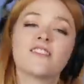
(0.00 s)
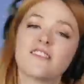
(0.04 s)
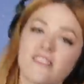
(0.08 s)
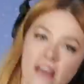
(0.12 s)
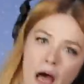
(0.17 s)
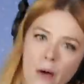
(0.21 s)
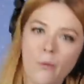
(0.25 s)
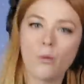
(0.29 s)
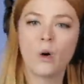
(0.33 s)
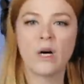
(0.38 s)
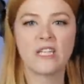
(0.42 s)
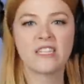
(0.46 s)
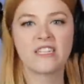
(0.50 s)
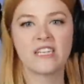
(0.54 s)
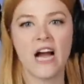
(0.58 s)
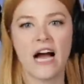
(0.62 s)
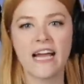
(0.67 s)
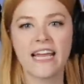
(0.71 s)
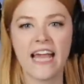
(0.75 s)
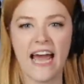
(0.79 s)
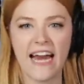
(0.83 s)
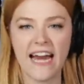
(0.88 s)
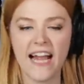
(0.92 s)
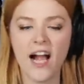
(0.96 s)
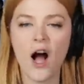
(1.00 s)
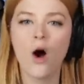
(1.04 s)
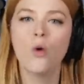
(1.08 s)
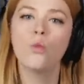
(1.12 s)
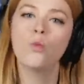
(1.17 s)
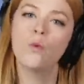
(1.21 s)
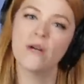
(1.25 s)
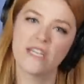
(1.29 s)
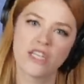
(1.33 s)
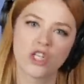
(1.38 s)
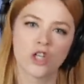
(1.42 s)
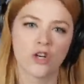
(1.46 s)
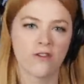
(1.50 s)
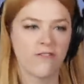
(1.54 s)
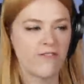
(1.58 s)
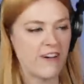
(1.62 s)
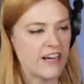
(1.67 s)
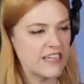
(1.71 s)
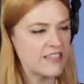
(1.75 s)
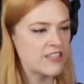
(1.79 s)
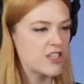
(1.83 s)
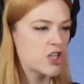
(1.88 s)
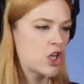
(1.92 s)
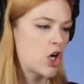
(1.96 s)
someone's not getting a
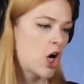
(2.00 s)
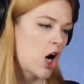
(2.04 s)
Winterfest